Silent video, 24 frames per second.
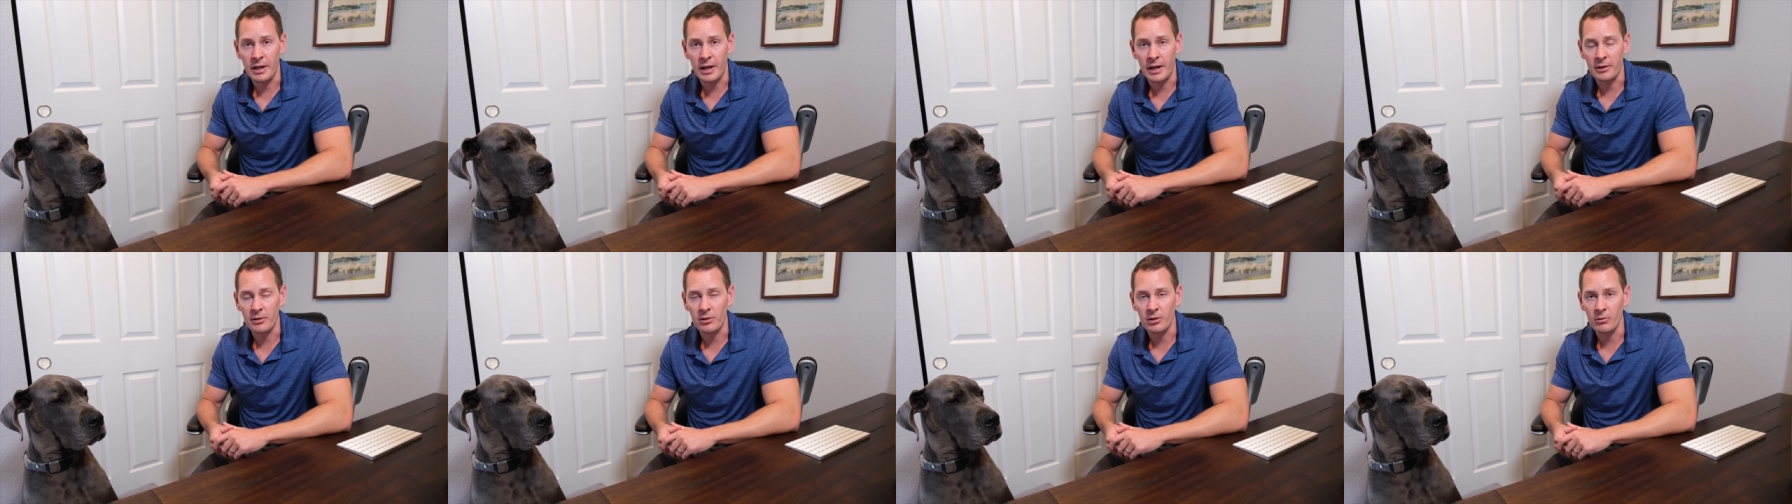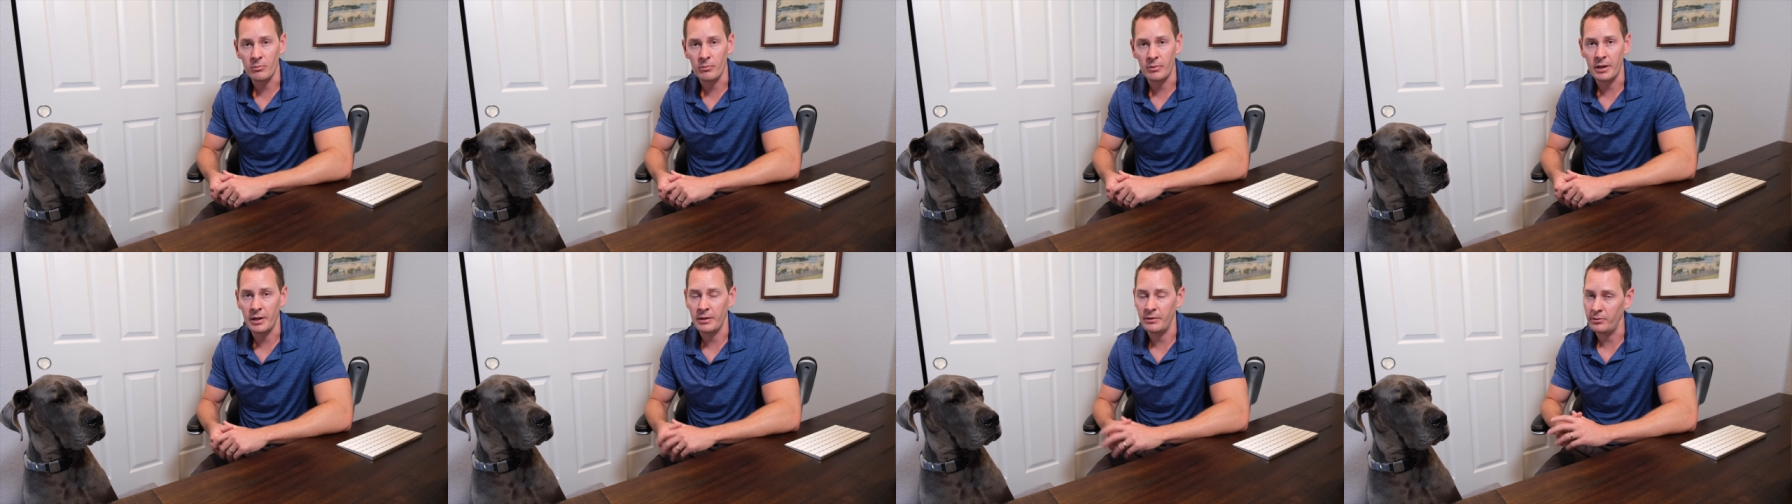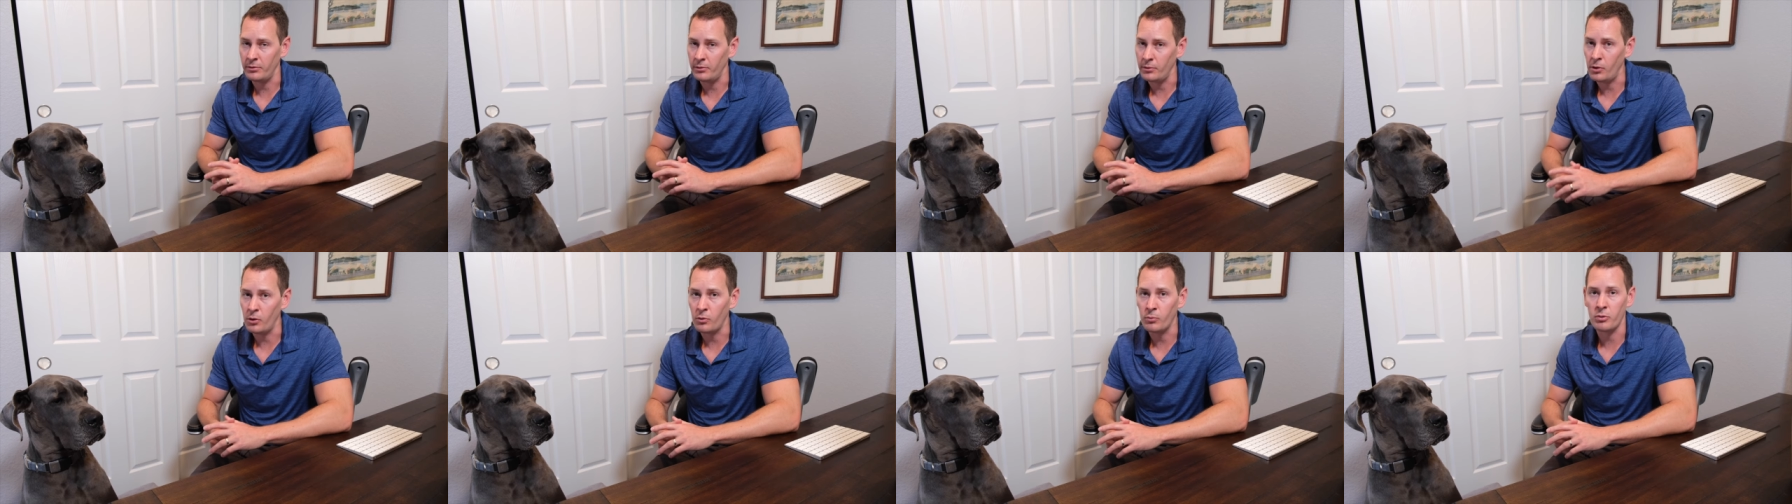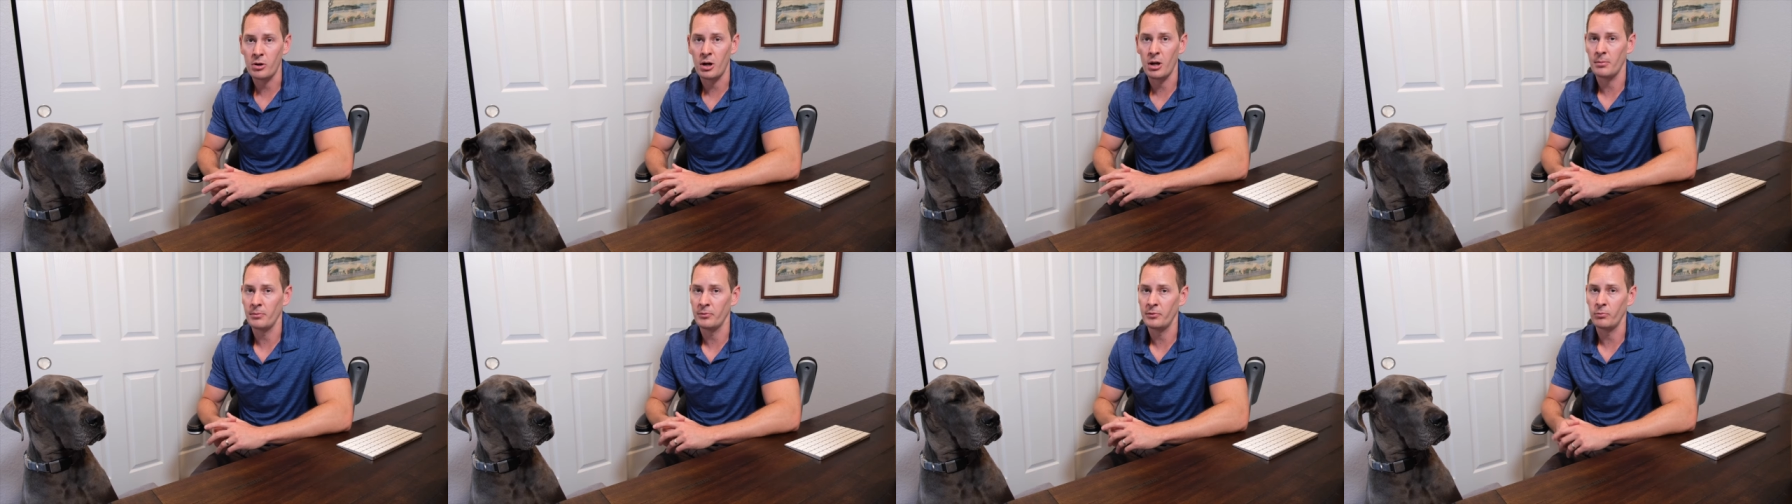accurate and we had no
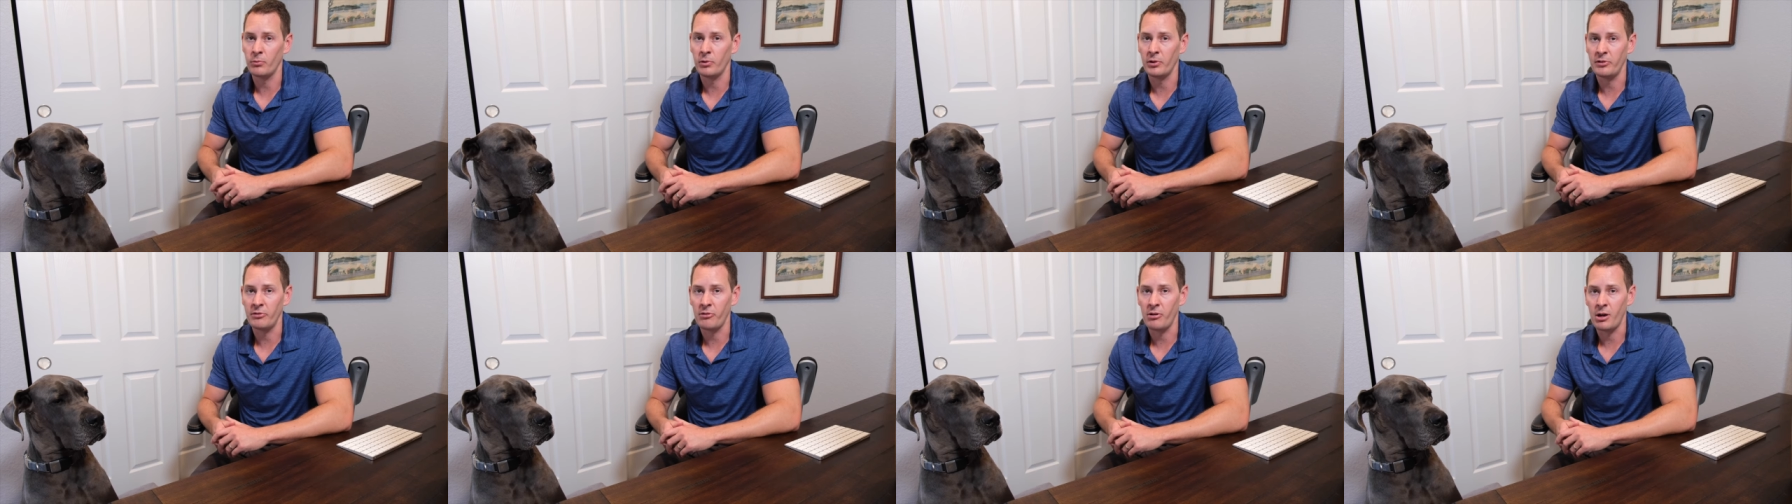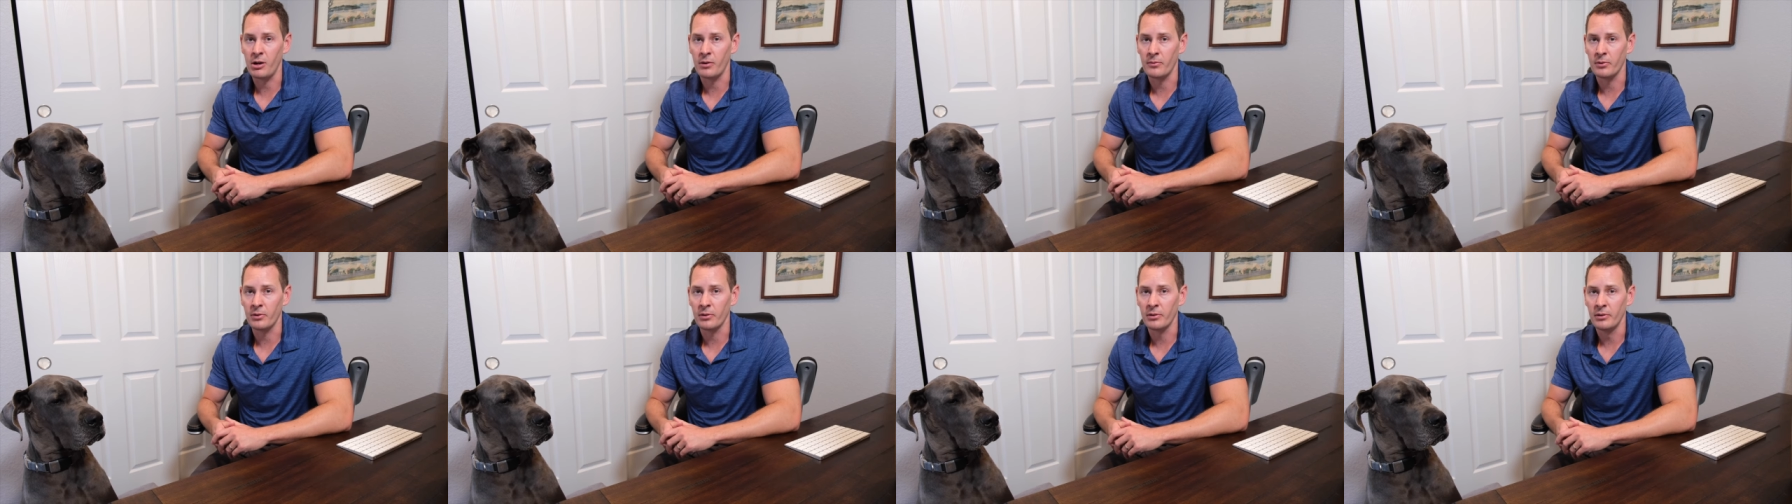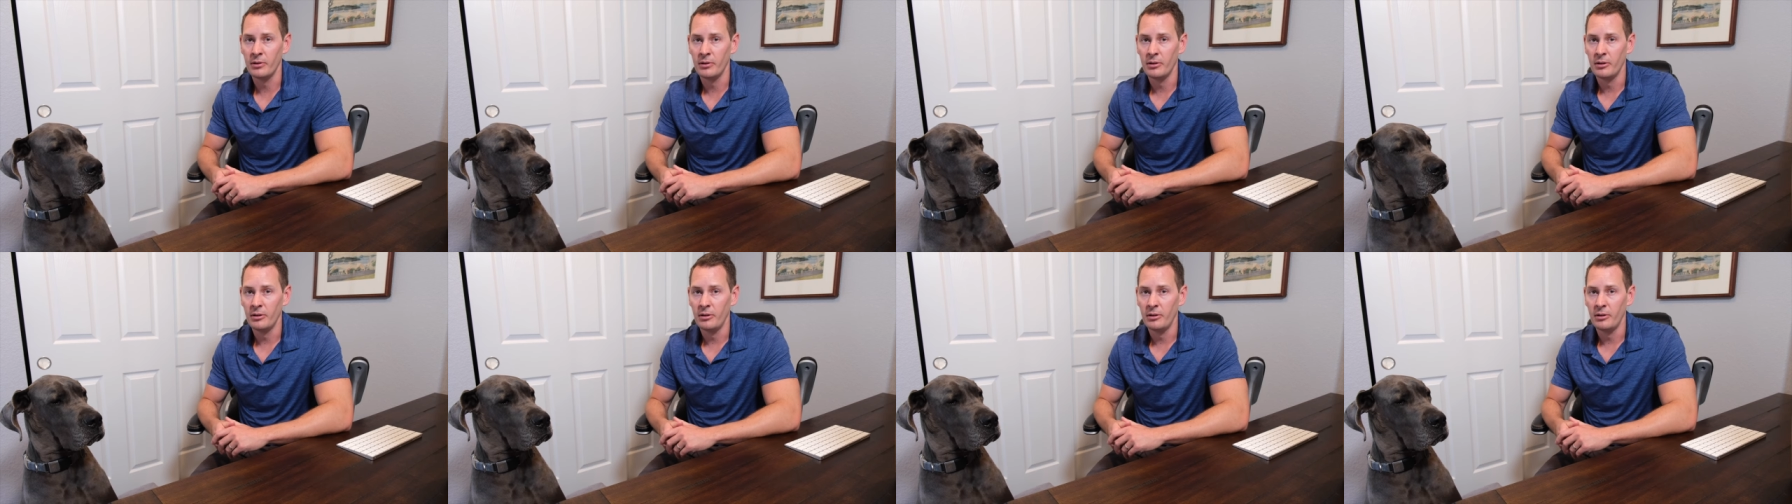problems whatsoever